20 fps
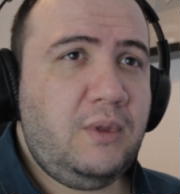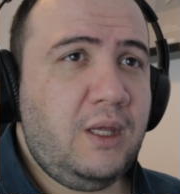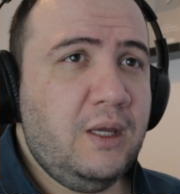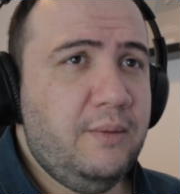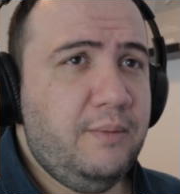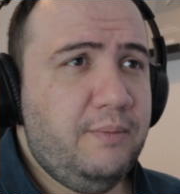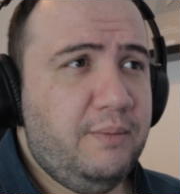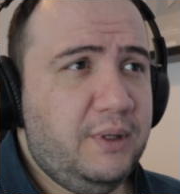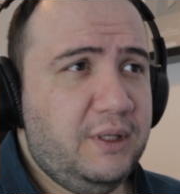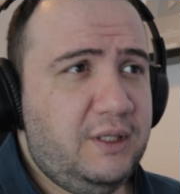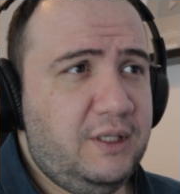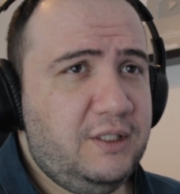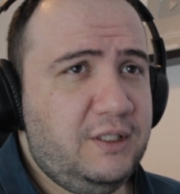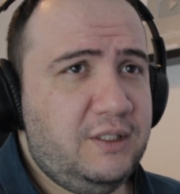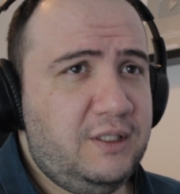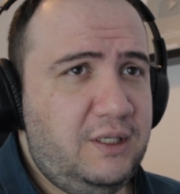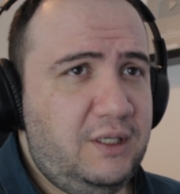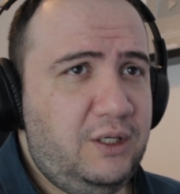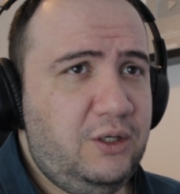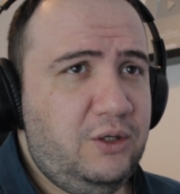but
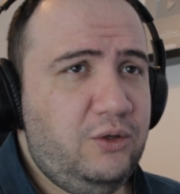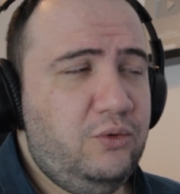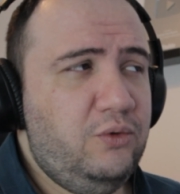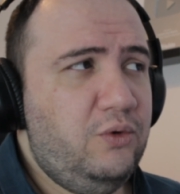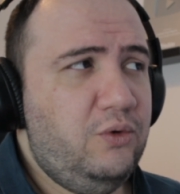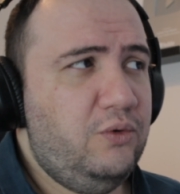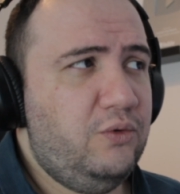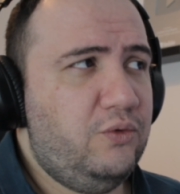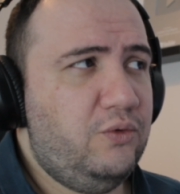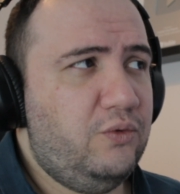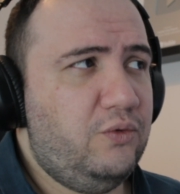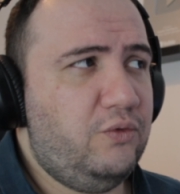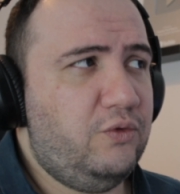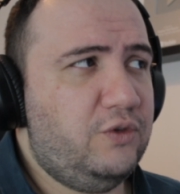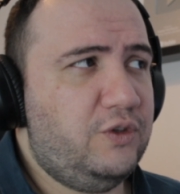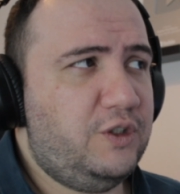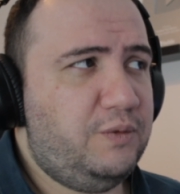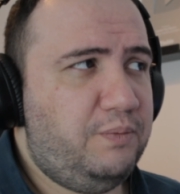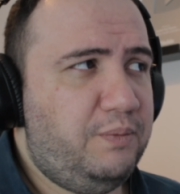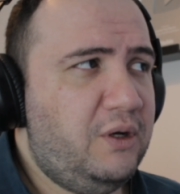this new
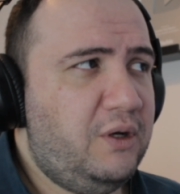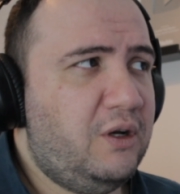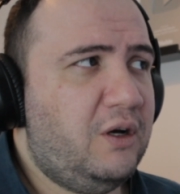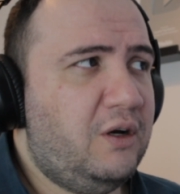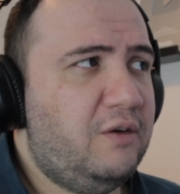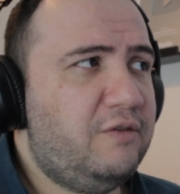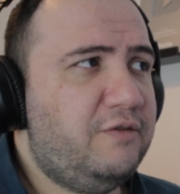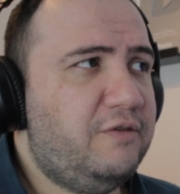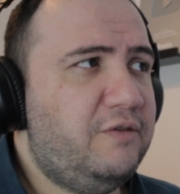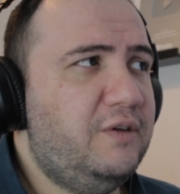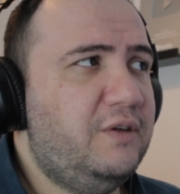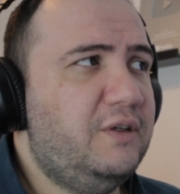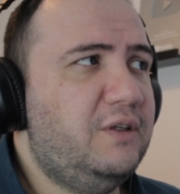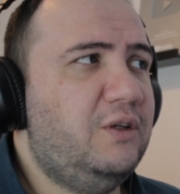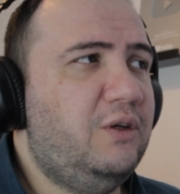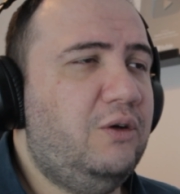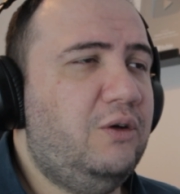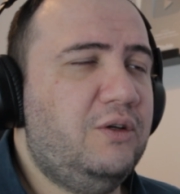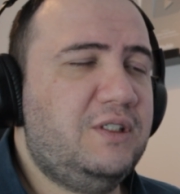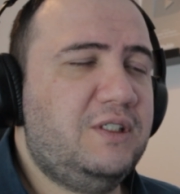spinoff
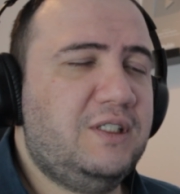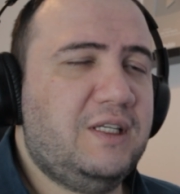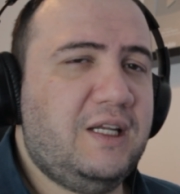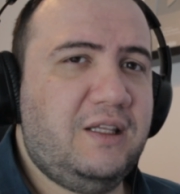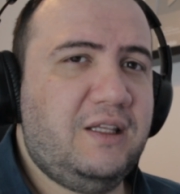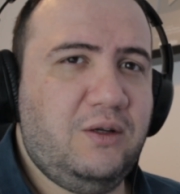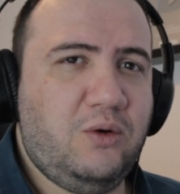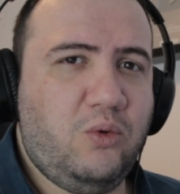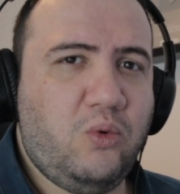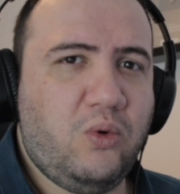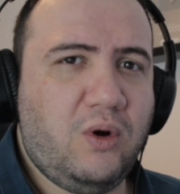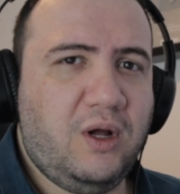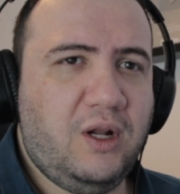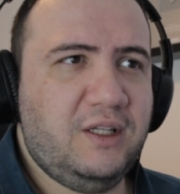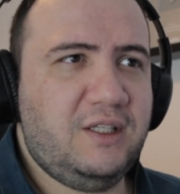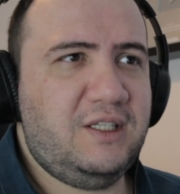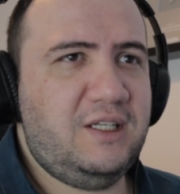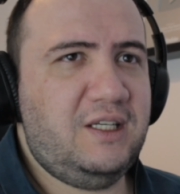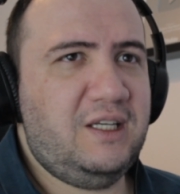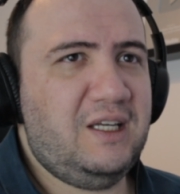looks like the
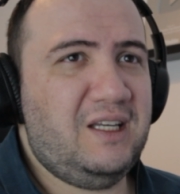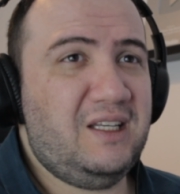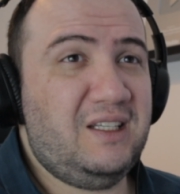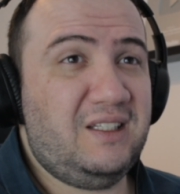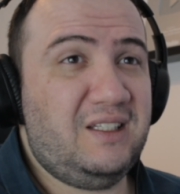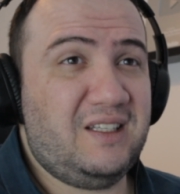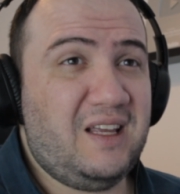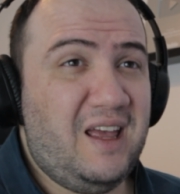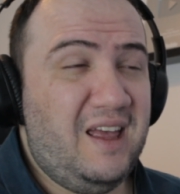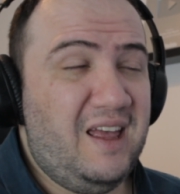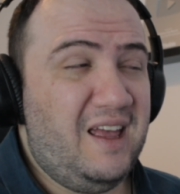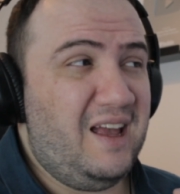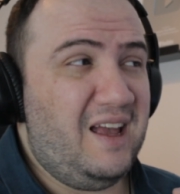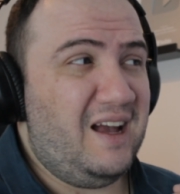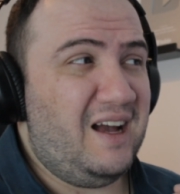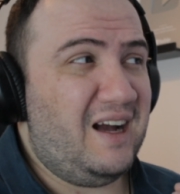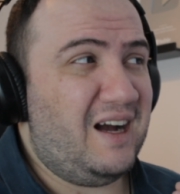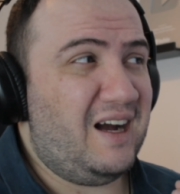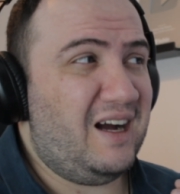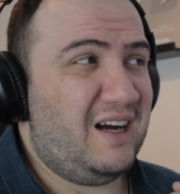quality is
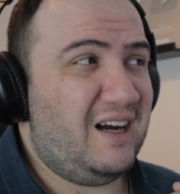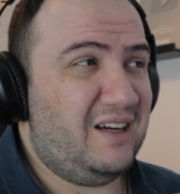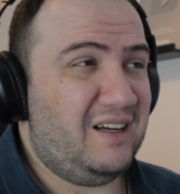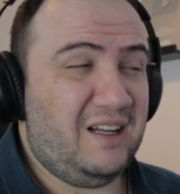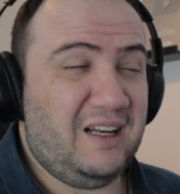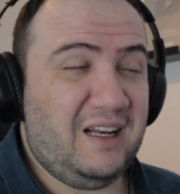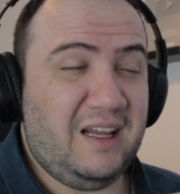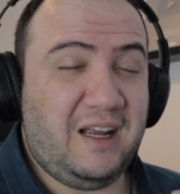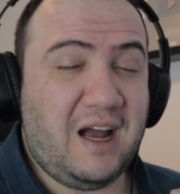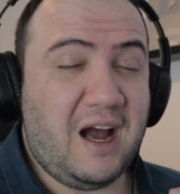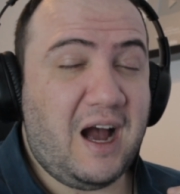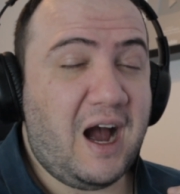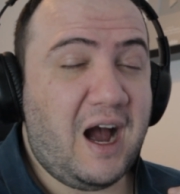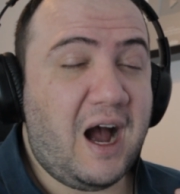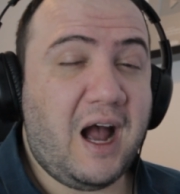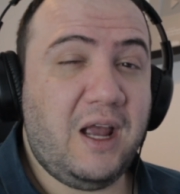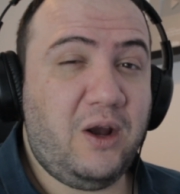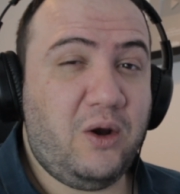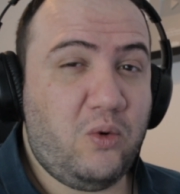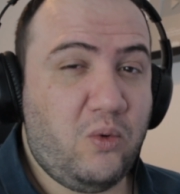like
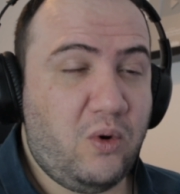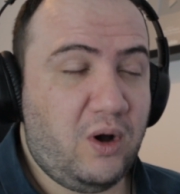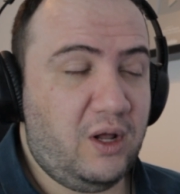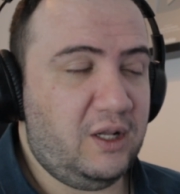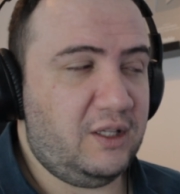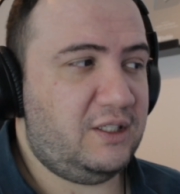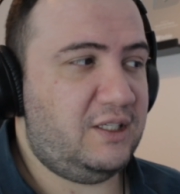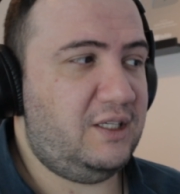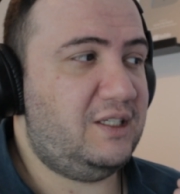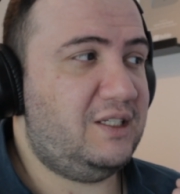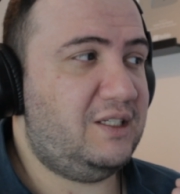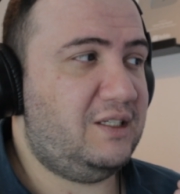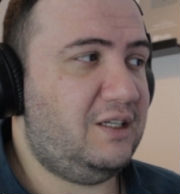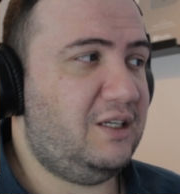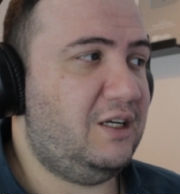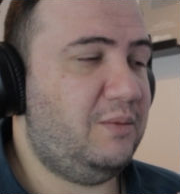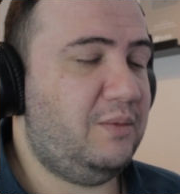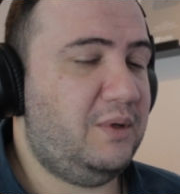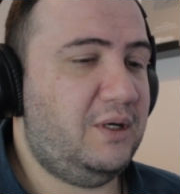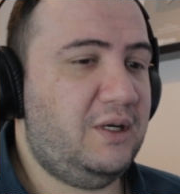high quality
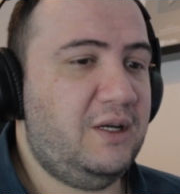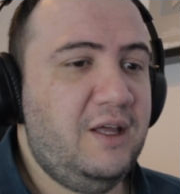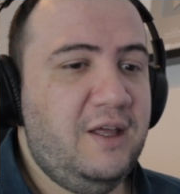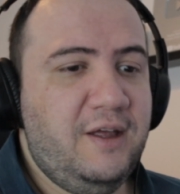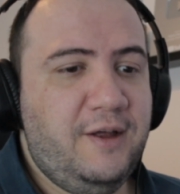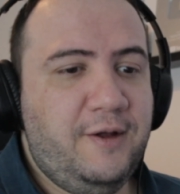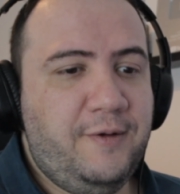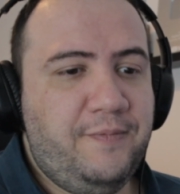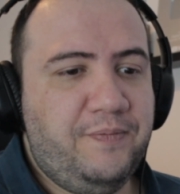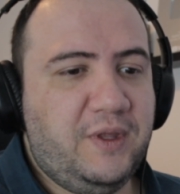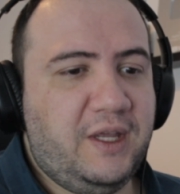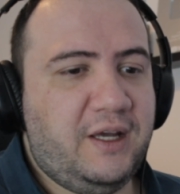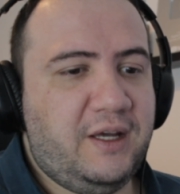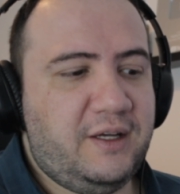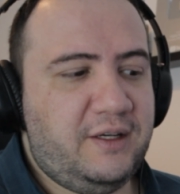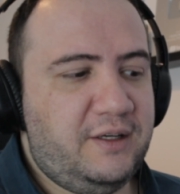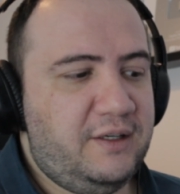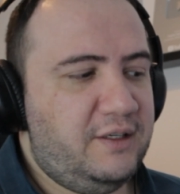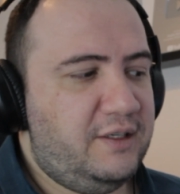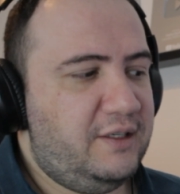cinema.
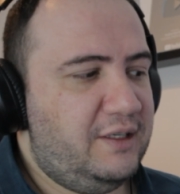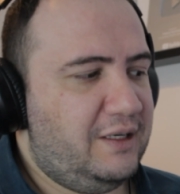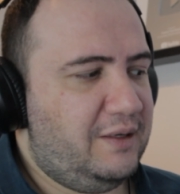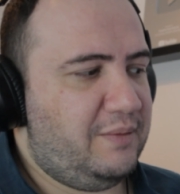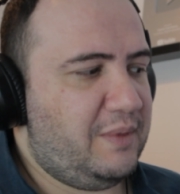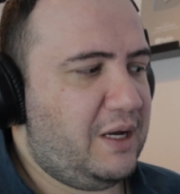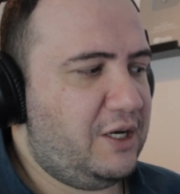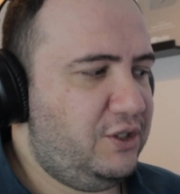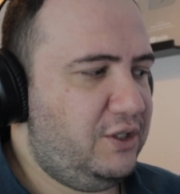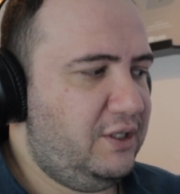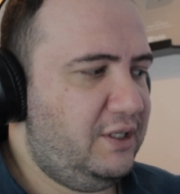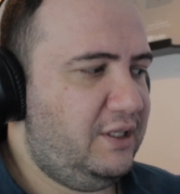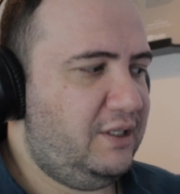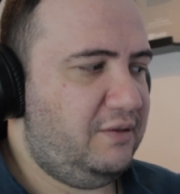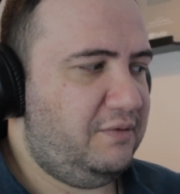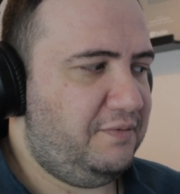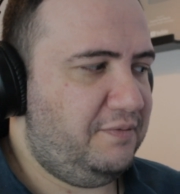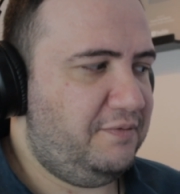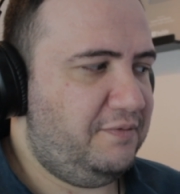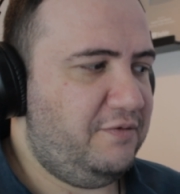And I'm
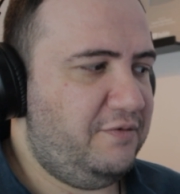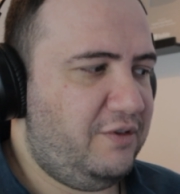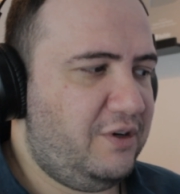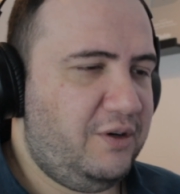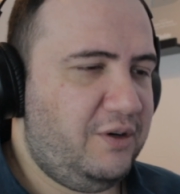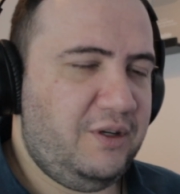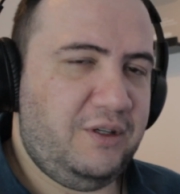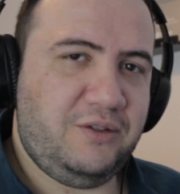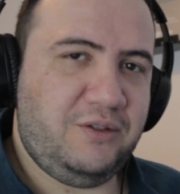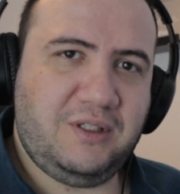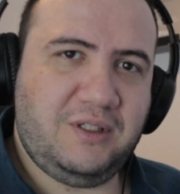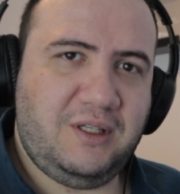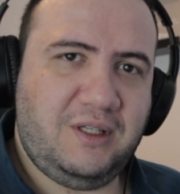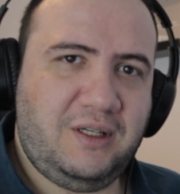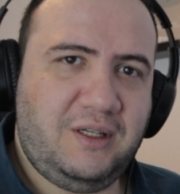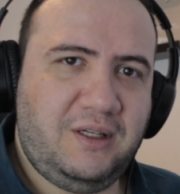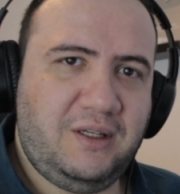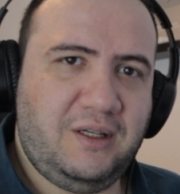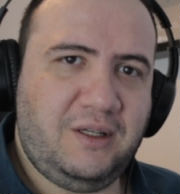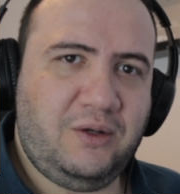actually very interested
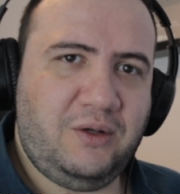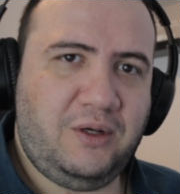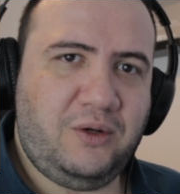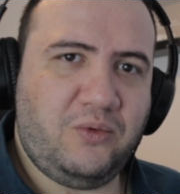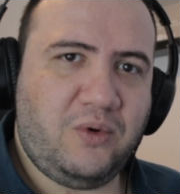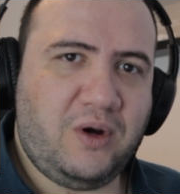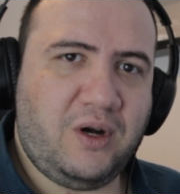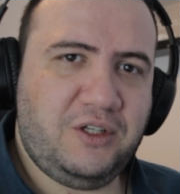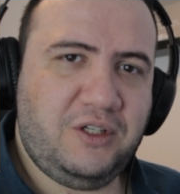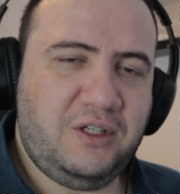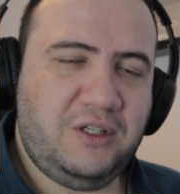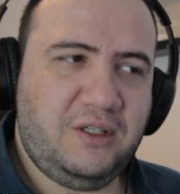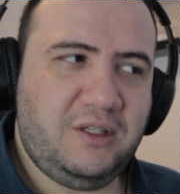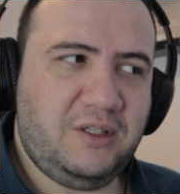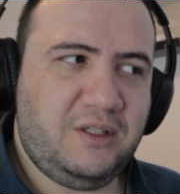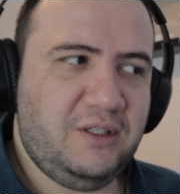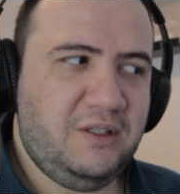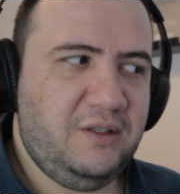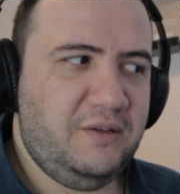in watching it.